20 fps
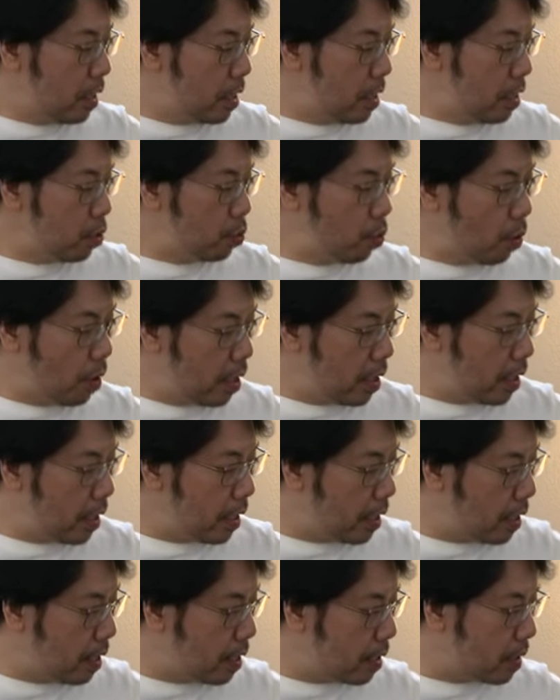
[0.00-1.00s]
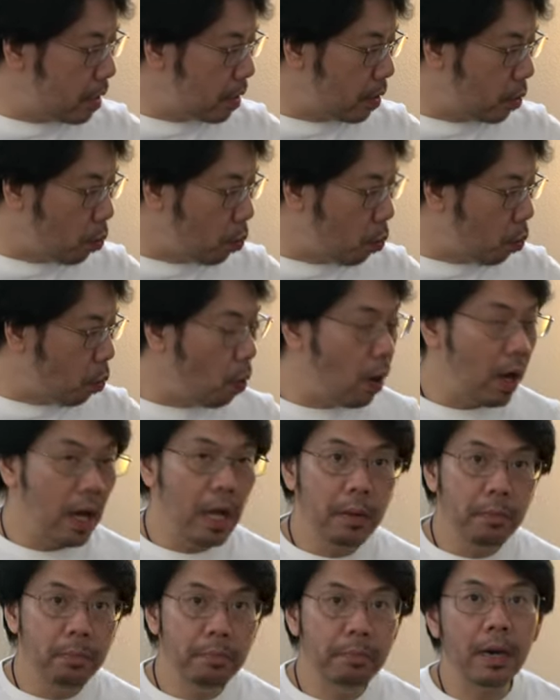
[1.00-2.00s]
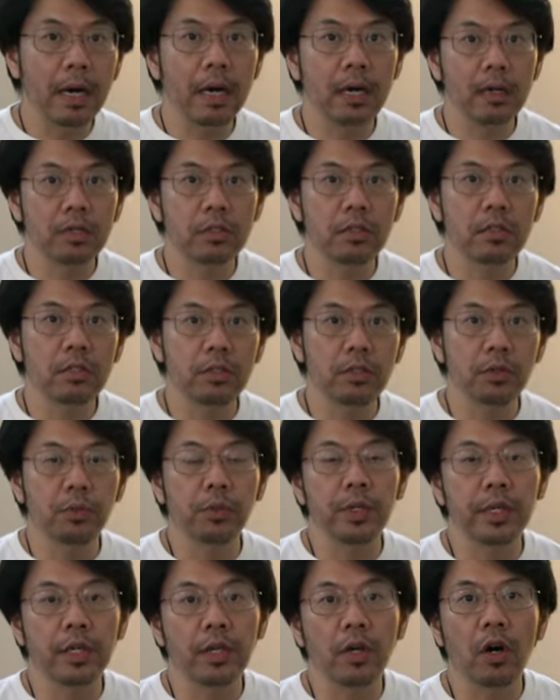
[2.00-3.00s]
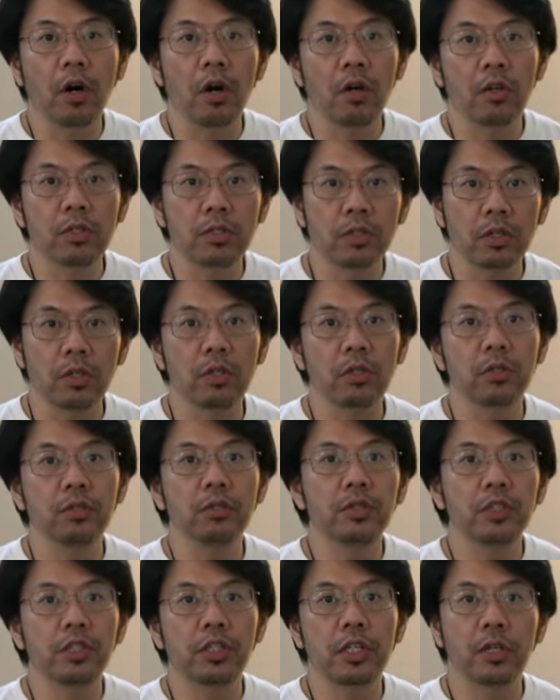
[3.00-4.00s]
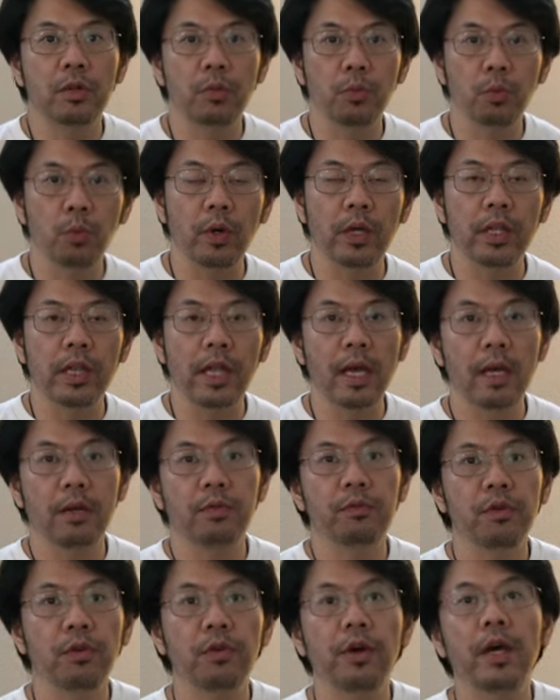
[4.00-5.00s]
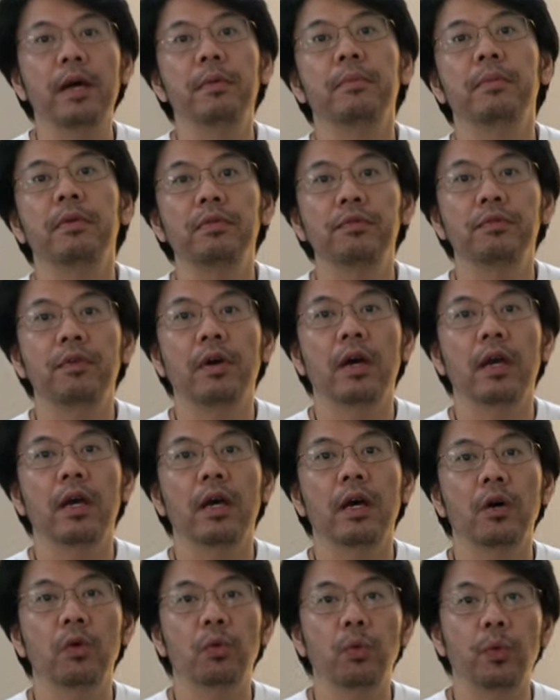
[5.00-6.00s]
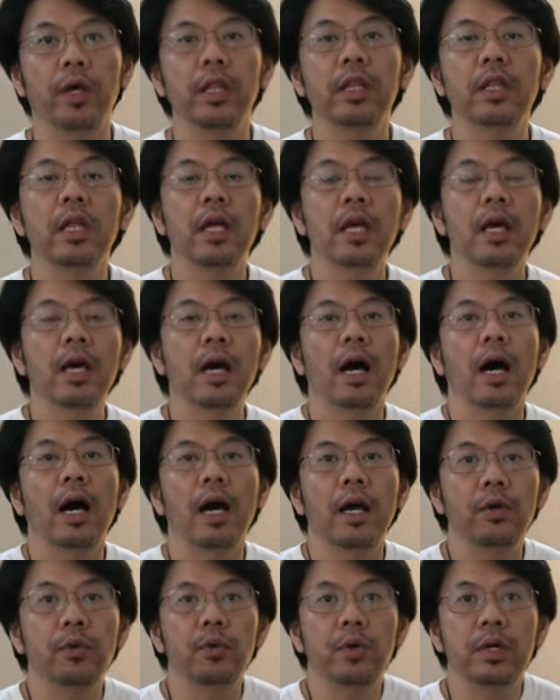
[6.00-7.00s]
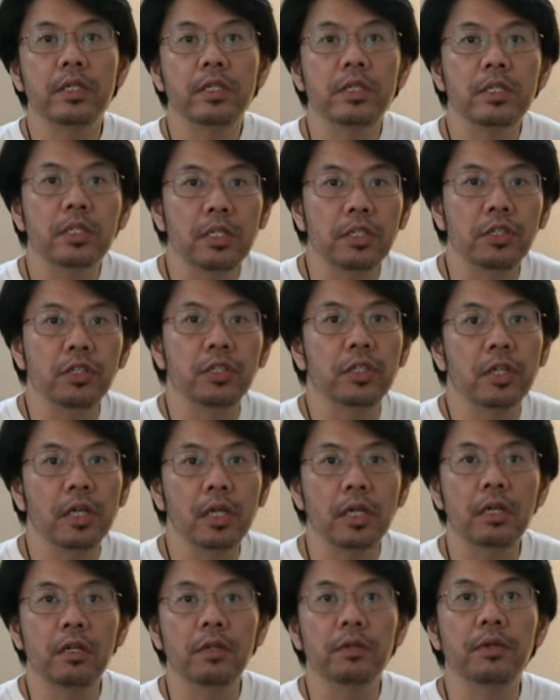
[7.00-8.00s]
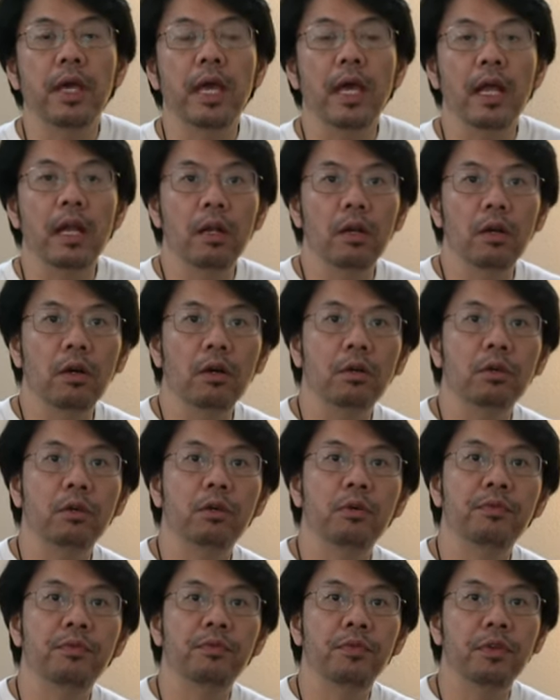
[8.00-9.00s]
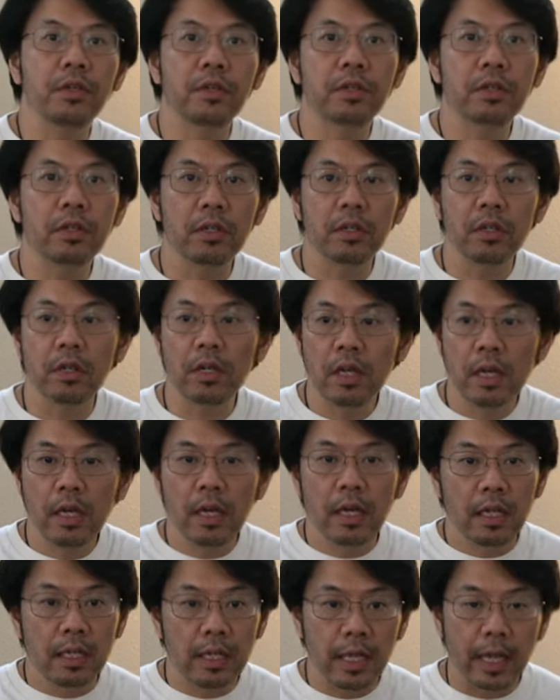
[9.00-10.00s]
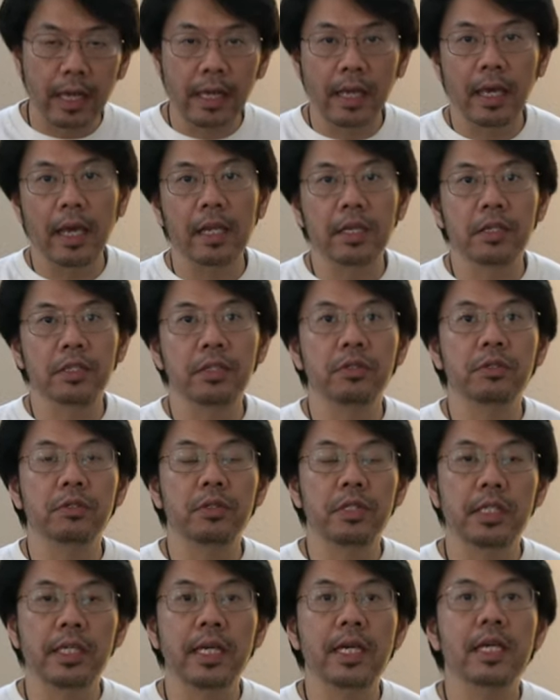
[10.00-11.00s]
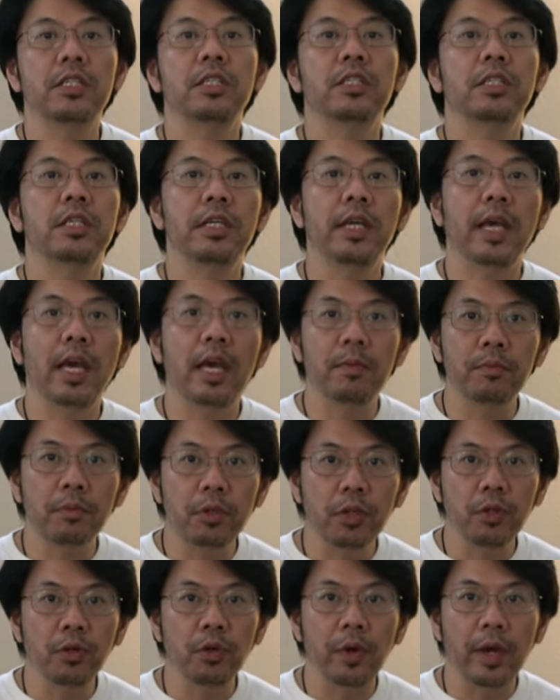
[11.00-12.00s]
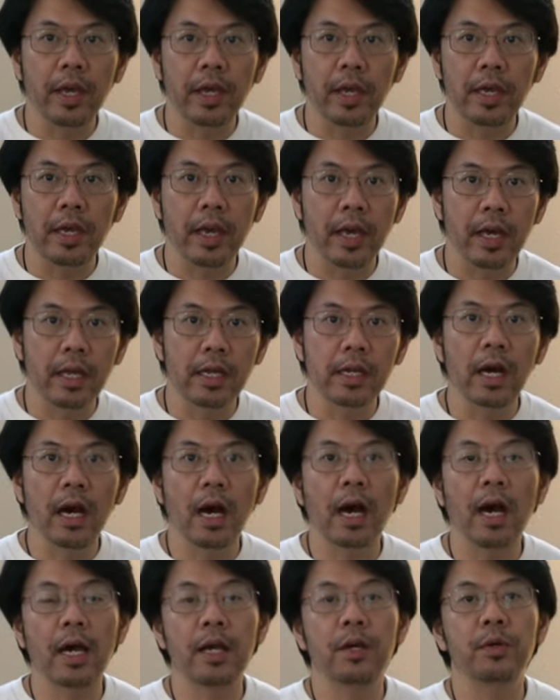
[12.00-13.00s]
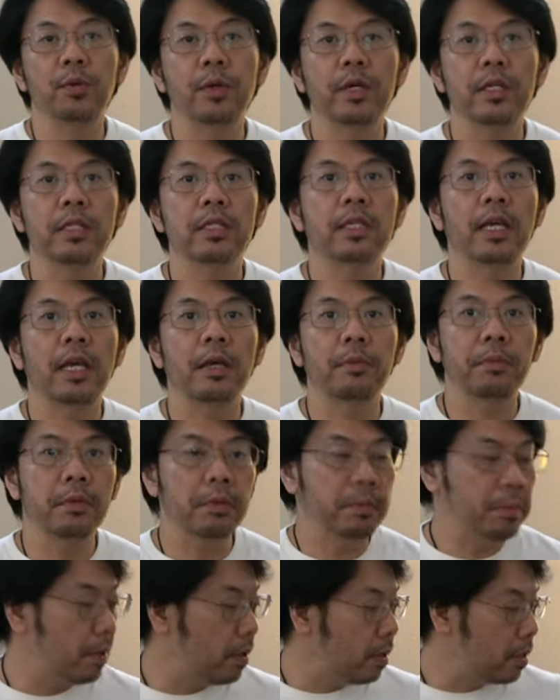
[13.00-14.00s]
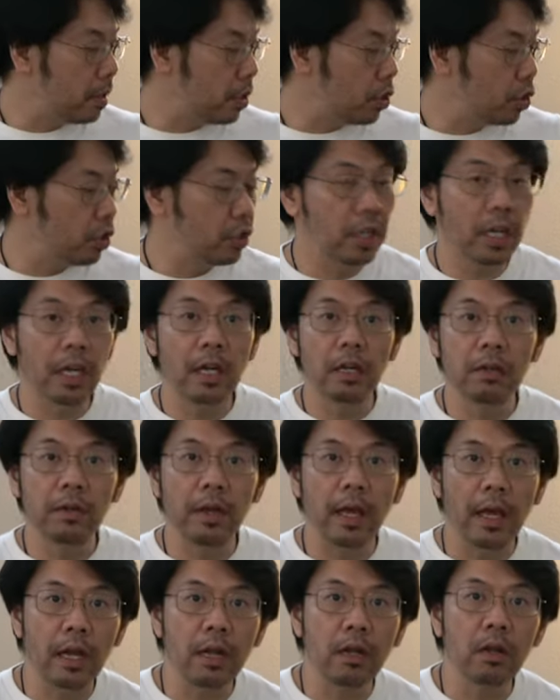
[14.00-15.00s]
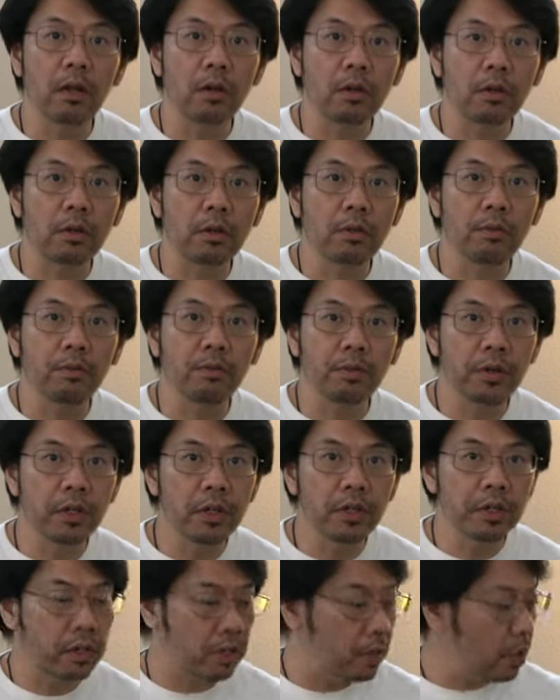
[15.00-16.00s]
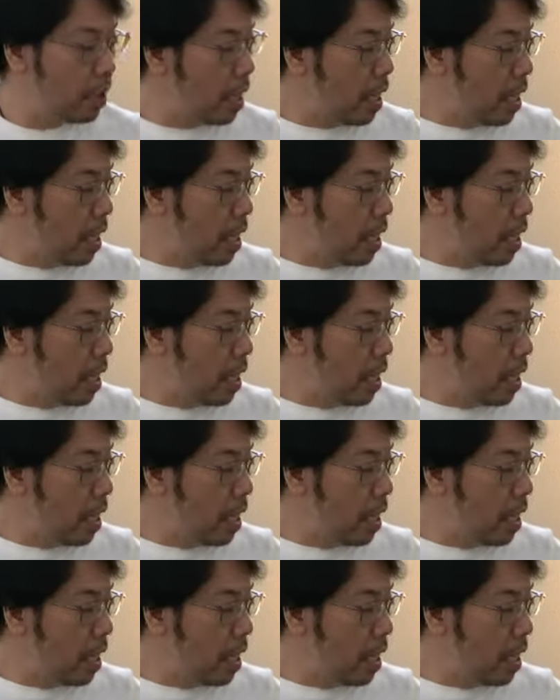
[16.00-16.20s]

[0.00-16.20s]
This one is a one box do it all solution with headphone amplifier with high res digital analog converter that can do DSD, MQA, and high-res capable digital to analog converter.